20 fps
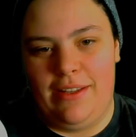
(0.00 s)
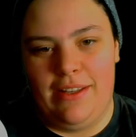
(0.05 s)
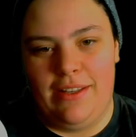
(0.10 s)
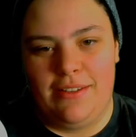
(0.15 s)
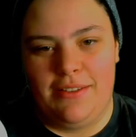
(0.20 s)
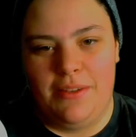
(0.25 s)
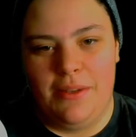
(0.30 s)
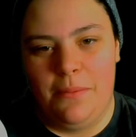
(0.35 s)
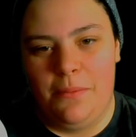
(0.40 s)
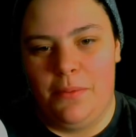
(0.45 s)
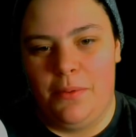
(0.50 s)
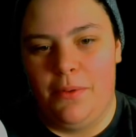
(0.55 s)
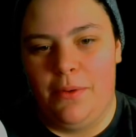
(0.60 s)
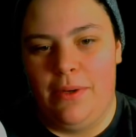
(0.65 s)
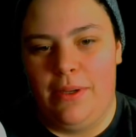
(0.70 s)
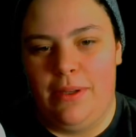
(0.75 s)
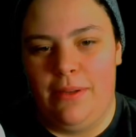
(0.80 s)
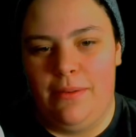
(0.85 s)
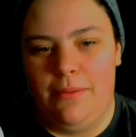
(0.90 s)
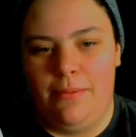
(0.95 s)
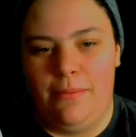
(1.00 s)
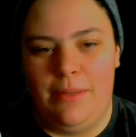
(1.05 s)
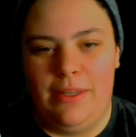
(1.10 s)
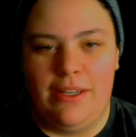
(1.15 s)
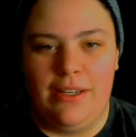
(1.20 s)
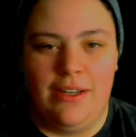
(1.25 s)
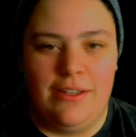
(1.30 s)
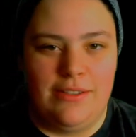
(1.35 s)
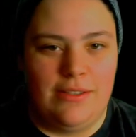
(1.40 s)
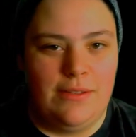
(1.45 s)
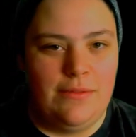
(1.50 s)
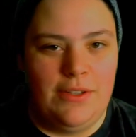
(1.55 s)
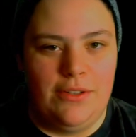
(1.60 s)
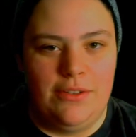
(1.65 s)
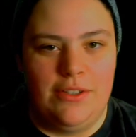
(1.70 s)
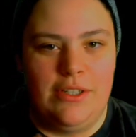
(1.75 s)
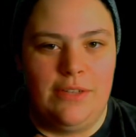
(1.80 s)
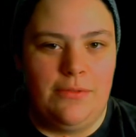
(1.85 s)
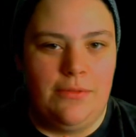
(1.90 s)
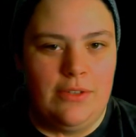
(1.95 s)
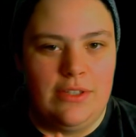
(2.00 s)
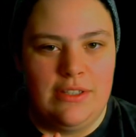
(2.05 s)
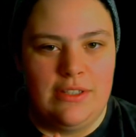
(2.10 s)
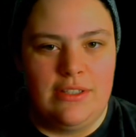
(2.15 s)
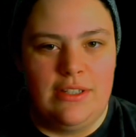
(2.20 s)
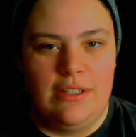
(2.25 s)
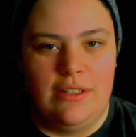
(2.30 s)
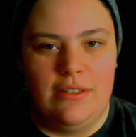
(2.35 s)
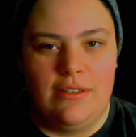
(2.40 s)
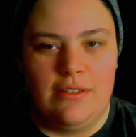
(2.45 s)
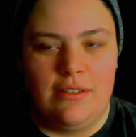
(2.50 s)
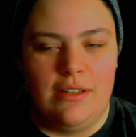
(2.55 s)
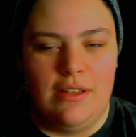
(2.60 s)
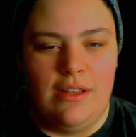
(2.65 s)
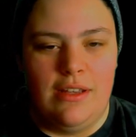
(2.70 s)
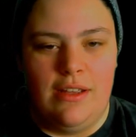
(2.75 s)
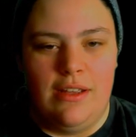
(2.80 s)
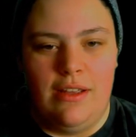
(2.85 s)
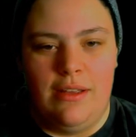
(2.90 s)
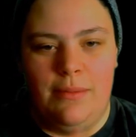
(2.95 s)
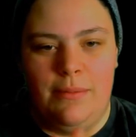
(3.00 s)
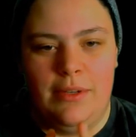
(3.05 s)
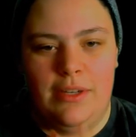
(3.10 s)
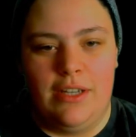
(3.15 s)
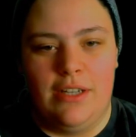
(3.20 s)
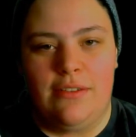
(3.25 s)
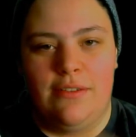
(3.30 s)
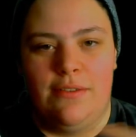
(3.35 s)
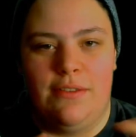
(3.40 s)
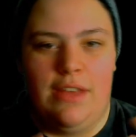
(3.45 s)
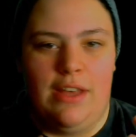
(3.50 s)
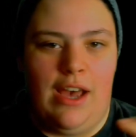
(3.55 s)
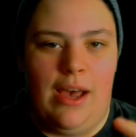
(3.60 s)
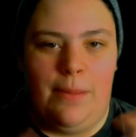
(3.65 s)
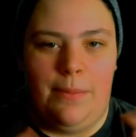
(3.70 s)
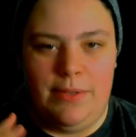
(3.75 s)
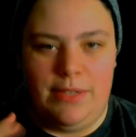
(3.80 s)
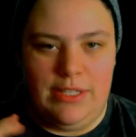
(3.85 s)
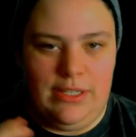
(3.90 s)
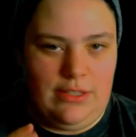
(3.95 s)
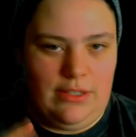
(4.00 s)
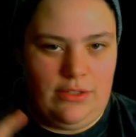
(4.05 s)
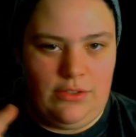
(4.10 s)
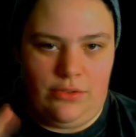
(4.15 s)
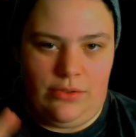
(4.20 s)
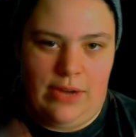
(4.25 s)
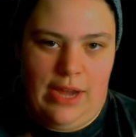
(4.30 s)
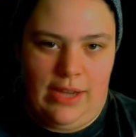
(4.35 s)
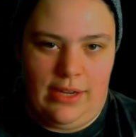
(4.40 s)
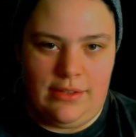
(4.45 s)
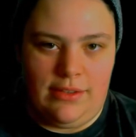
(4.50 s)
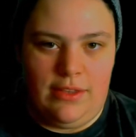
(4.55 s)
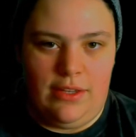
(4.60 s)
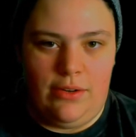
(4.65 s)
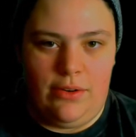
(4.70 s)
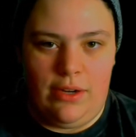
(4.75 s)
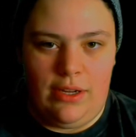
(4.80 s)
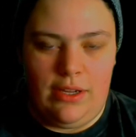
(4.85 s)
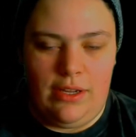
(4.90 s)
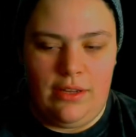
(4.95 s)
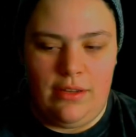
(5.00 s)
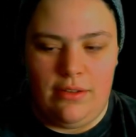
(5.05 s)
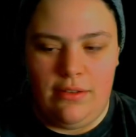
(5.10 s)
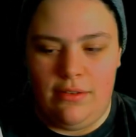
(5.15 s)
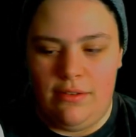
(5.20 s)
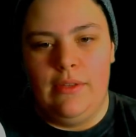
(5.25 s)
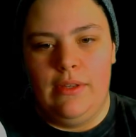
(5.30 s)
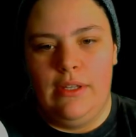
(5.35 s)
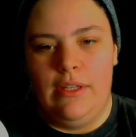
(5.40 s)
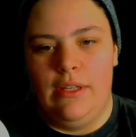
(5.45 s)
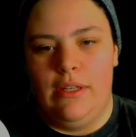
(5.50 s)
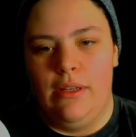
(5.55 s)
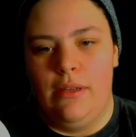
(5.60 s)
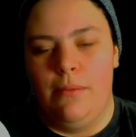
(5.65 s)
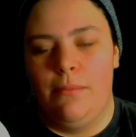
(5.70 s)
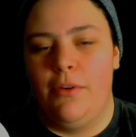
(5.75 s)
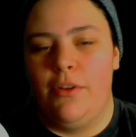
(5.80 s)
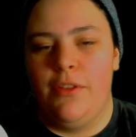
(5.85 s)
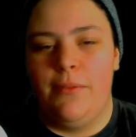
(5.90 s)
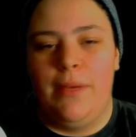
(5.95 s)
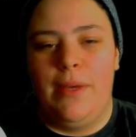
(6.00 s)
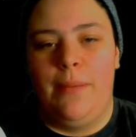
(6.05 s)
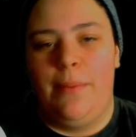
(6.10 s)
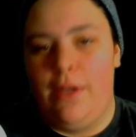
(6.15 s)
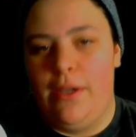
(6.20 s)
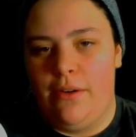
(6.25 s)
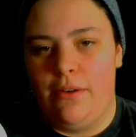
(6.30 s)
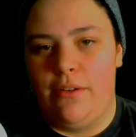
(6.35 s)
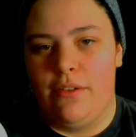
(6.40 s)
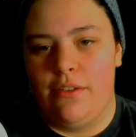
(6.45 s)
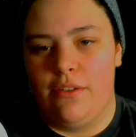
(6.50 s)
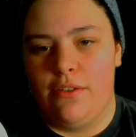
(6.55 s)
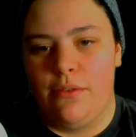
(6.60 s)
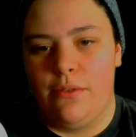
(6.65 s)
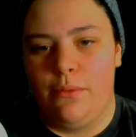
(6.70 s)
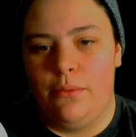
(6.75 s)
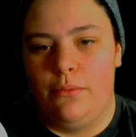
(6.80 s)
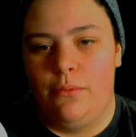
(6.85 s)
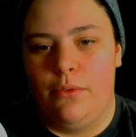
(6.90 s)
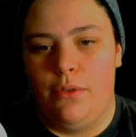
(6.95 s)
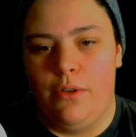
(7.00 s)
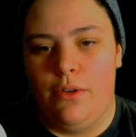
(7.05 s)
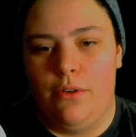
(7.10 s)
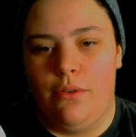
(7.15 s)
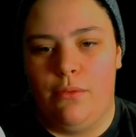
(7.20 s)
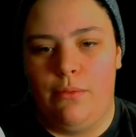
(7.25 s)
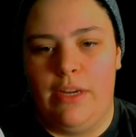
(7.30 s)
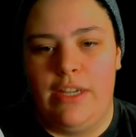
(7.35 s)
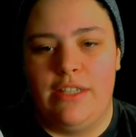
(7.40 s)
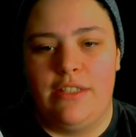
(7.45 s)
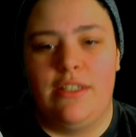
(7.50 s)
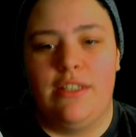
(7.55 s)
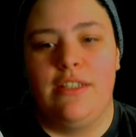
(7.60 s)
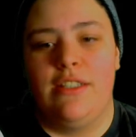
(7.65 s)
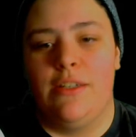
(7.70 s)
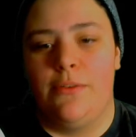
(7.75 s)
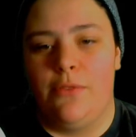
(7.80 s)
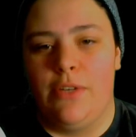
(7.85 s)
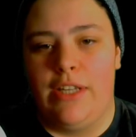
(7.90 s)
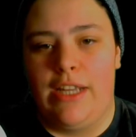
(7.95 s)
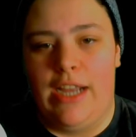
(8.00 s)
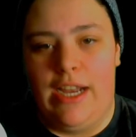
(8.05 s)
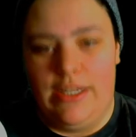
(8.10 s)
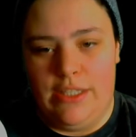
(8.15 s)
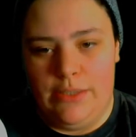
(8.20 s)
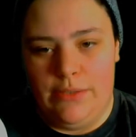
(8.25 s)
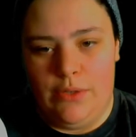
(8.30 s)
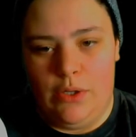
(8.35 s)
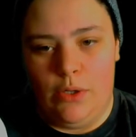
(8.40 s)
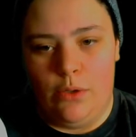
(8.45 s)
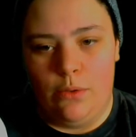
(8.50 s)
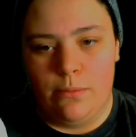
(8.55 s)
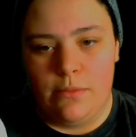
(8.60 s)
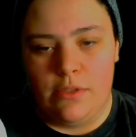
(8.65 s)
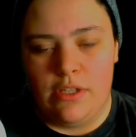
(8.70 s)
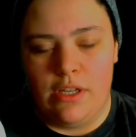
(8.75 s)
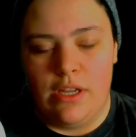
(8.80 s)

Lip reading: some point because of their differences, because of the opposites attract theory. Both my parents were raised in different kinds of homes.